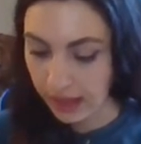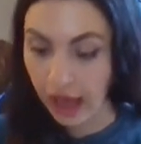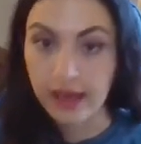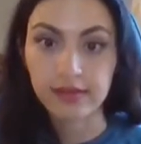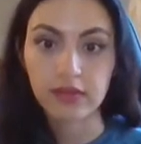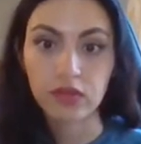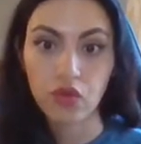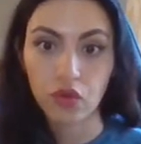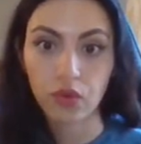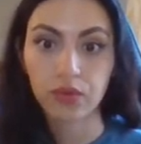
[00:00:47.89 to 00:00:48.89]
as it's
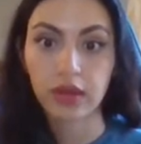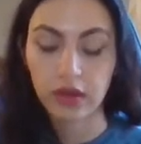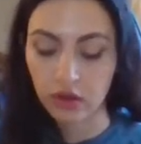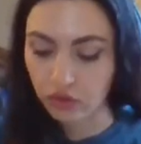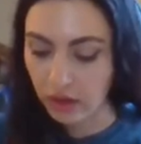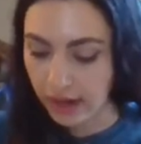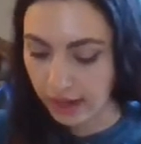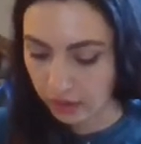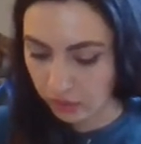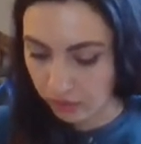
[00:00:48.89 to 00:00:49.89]
shown in a
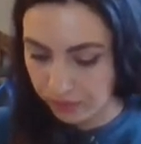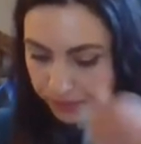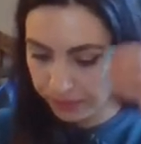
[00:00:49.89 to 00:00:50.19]
triangle.